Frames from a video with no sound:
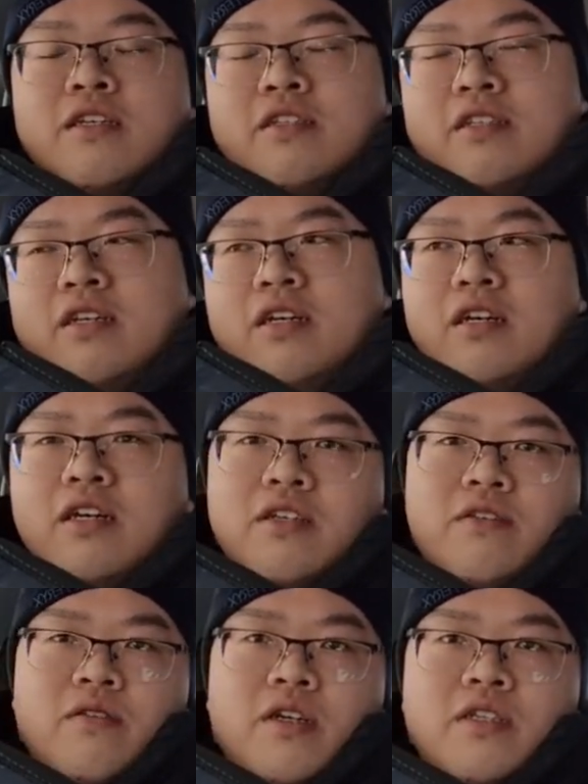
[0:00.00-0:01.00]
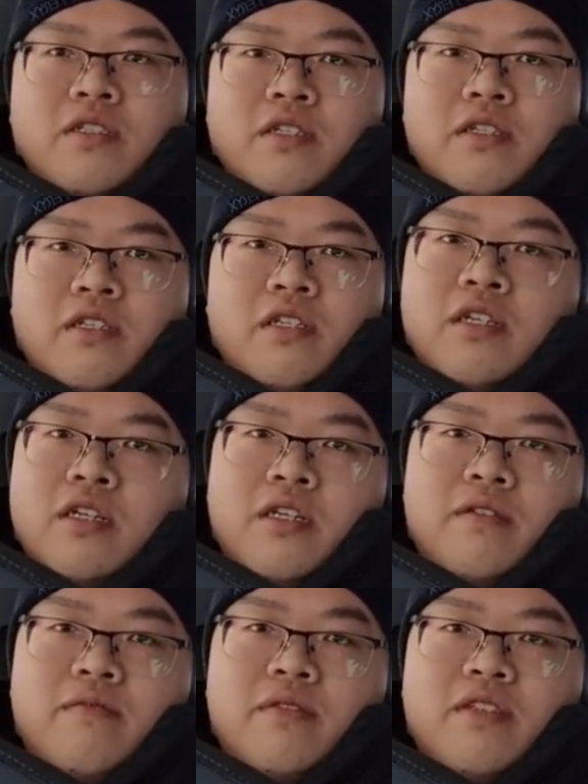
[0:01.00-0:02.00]
Yeah, UK is good.
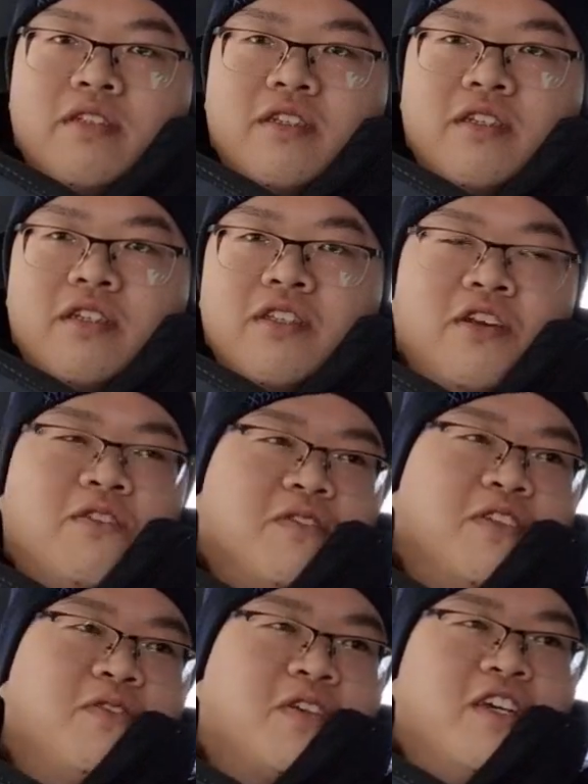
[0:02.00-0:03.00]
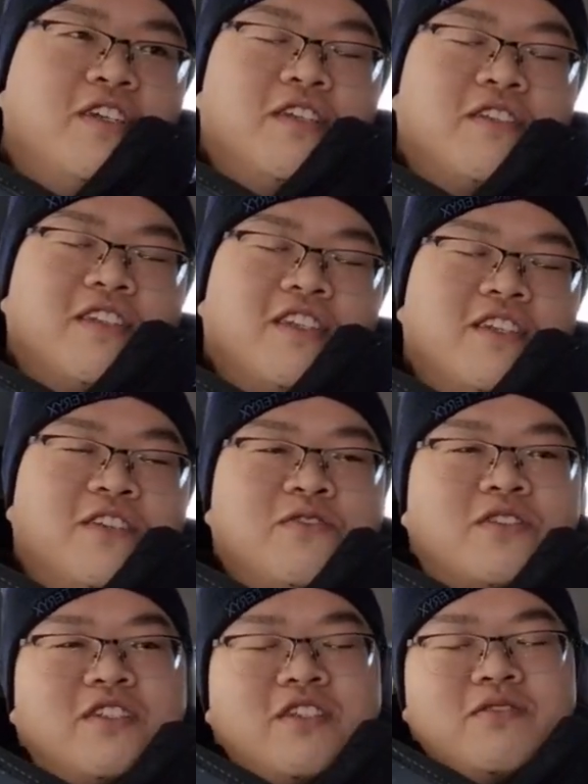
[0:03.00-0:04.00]
No, UK. You
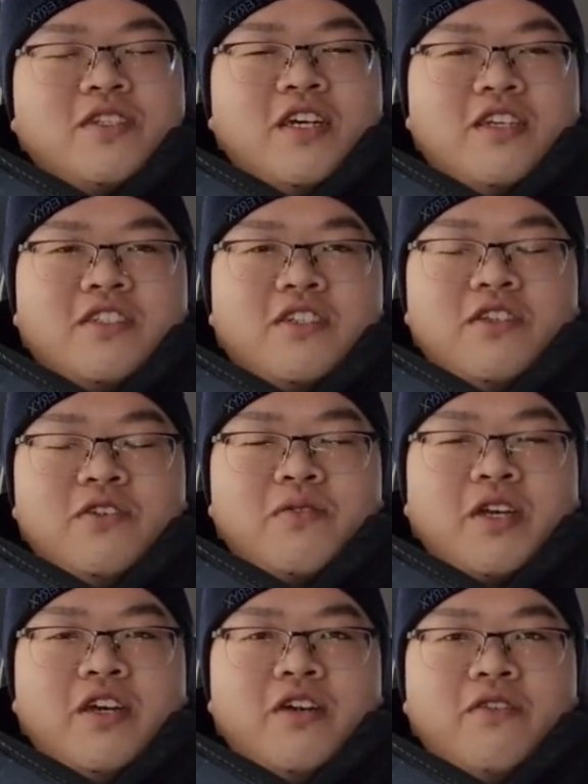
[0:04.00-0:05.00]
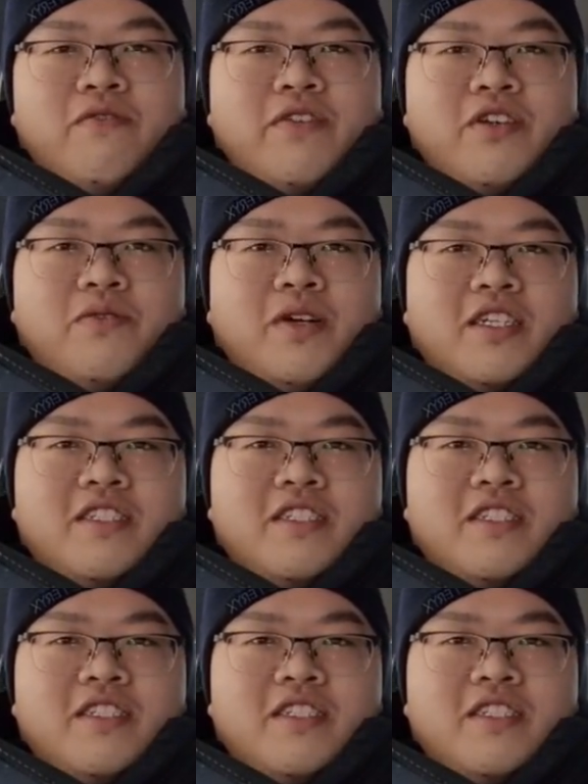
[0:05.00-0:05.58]
say it's UK over US.